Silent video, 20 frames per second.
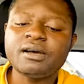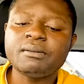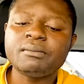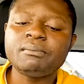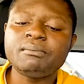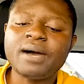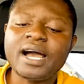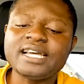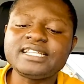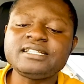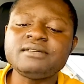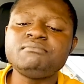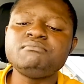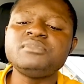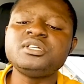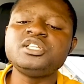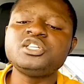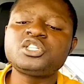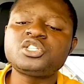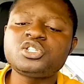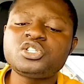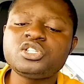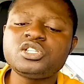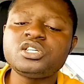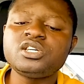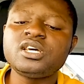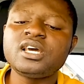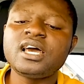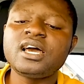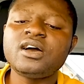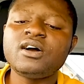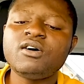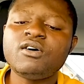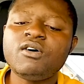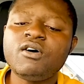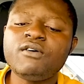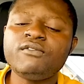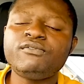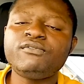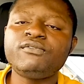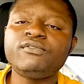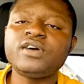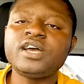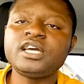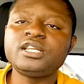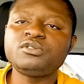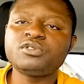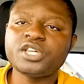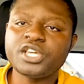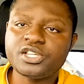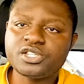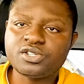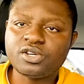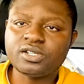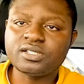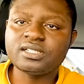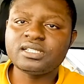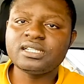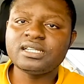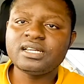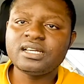by the Ministry of Education